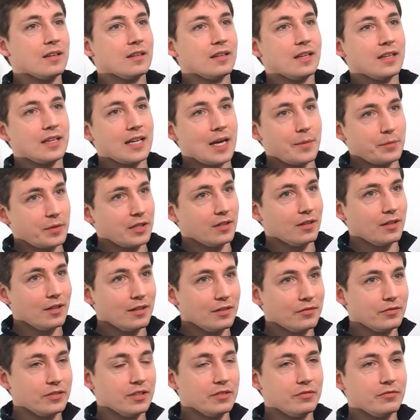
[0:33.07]
They captain a
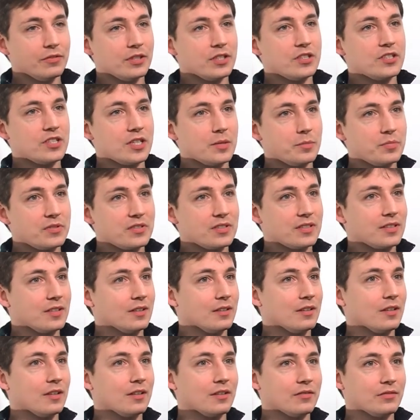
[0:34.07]
lot of different ships
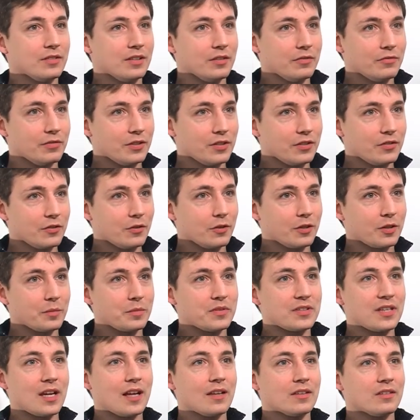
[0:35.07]
in a lot of different
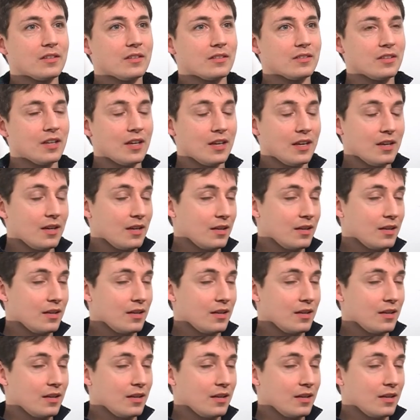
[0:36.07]
circumstances,